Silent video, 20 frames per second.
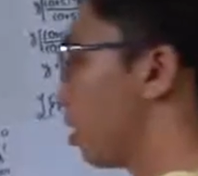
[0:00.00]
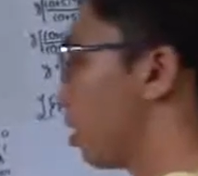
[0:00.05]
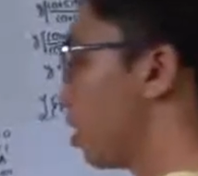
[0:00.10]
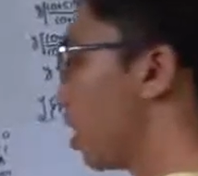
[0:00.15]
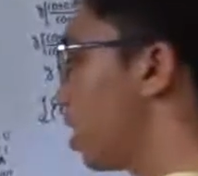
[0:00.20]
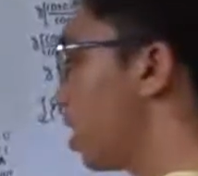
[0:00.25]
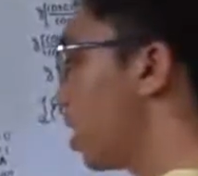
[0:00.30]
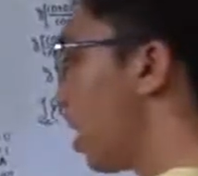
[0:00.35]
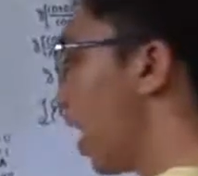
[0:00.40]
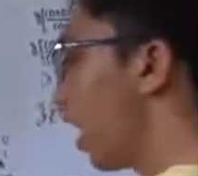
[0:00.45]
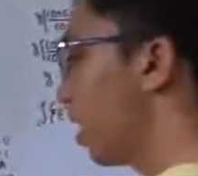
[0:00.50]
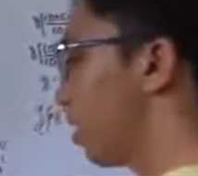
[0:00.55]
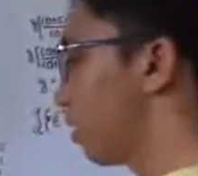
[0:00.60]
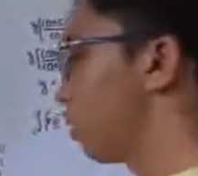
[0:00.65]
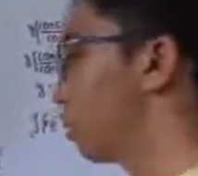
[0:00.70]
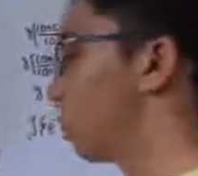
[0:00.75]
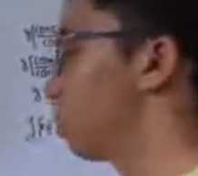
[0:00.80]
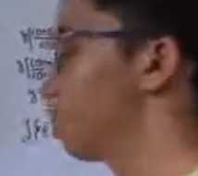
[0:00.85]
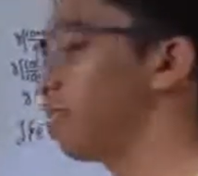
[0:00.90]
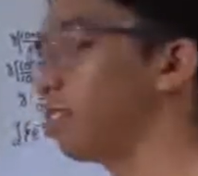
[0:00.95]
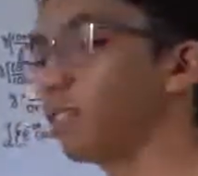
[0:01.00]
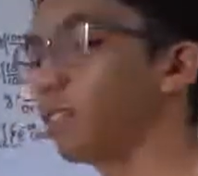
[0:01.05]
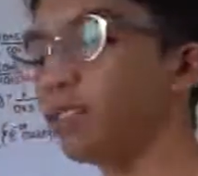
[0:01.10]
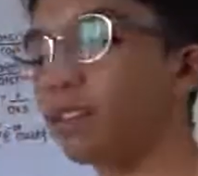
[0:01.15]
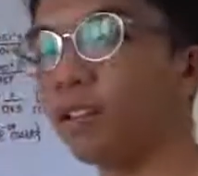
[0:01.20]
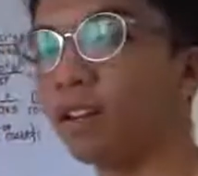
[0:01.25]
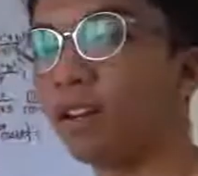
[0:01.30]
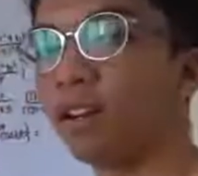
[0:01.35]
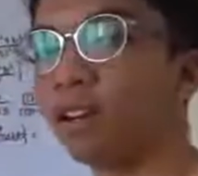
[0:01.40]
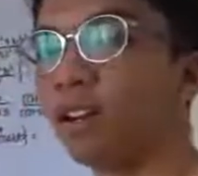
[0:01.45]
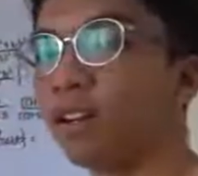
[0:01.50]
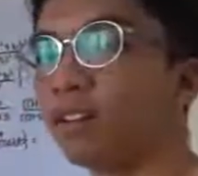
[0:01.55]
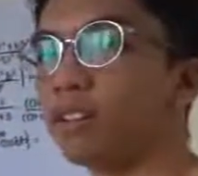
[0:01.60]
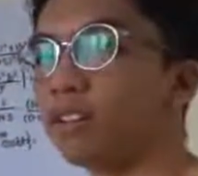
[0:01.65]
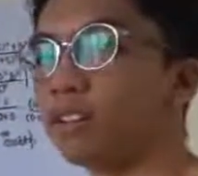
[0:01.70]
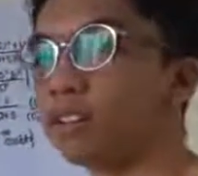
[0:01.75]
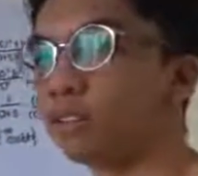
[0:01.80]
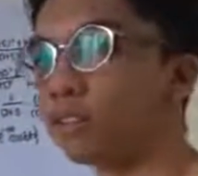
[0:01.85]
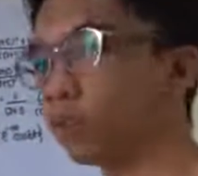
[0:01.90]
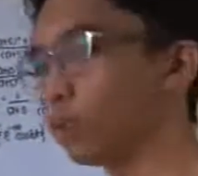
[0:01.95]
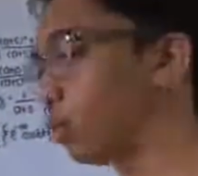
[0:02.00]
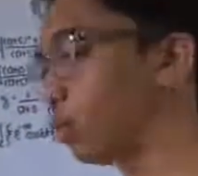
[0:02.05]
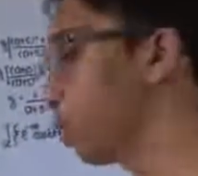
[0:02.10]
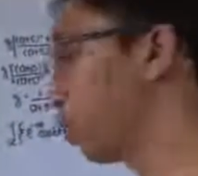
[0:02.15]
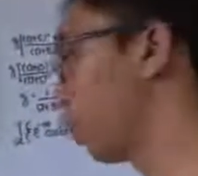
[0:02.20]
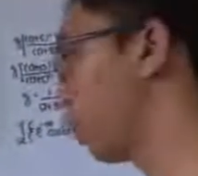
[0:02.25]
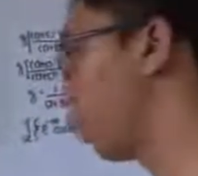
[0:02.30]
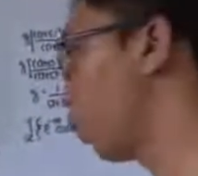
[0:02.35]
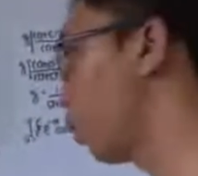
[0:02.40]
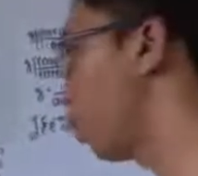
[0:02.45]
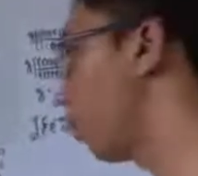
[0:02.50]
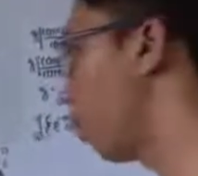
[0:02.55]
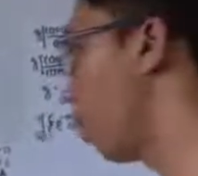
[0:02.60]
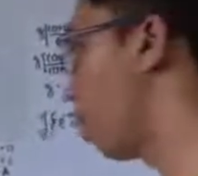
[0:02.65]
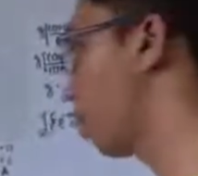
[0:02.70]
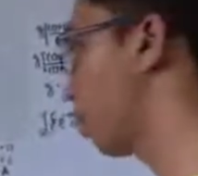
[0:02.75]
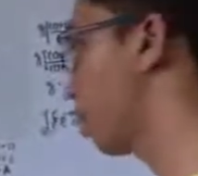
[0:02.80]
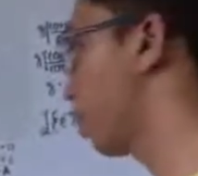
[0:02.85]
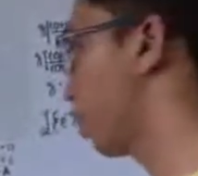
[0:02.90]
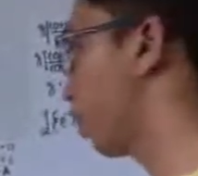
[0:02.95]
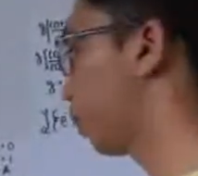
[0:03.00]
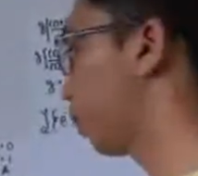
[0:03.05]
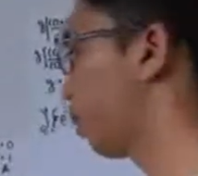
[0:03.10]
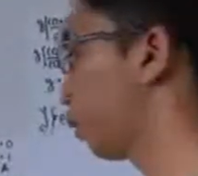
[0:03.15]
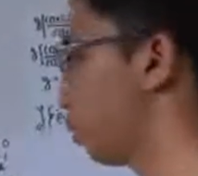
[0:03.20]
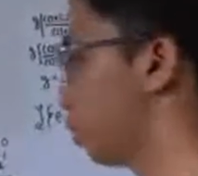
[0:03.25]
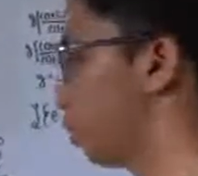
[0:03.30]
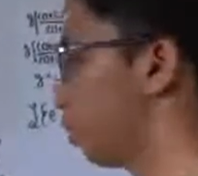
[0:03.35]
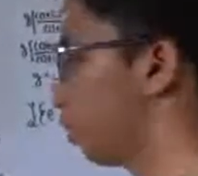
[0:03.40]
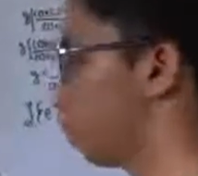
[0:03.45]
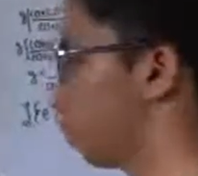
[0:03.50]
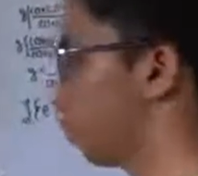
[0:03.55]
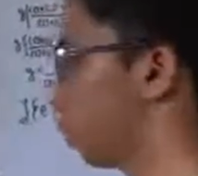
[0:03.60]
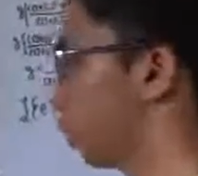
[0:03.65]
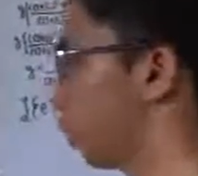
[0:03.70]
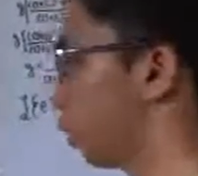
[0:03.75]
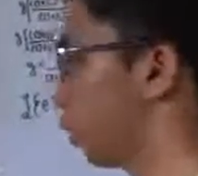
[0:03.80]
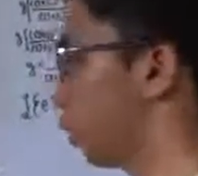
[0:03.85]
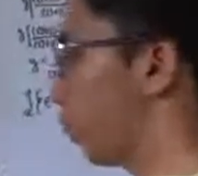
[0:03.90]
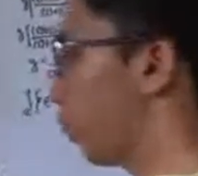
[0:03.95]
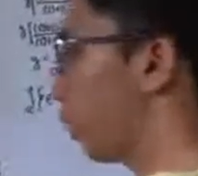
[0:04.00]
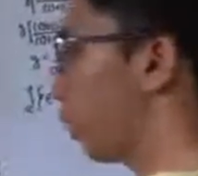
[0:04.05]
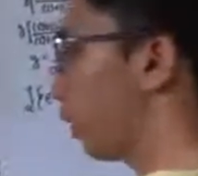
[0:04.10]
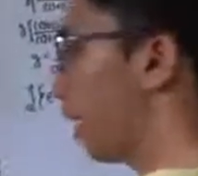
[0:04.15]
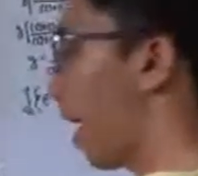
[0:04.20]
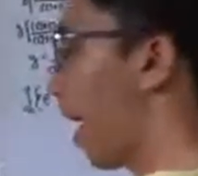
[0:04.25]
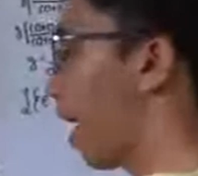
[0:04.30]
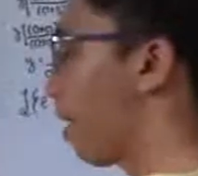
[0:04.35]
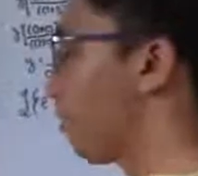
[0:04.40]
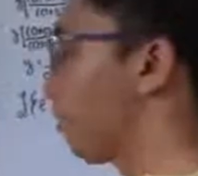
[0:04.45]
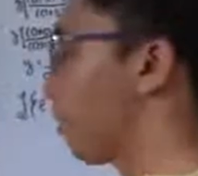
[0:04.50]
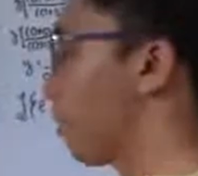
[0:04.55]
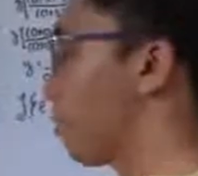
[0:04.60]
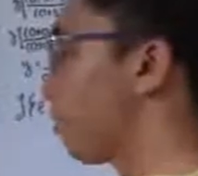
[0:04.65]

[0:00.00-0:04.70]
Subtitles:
t as to 0, as it approaches to 0, we'll have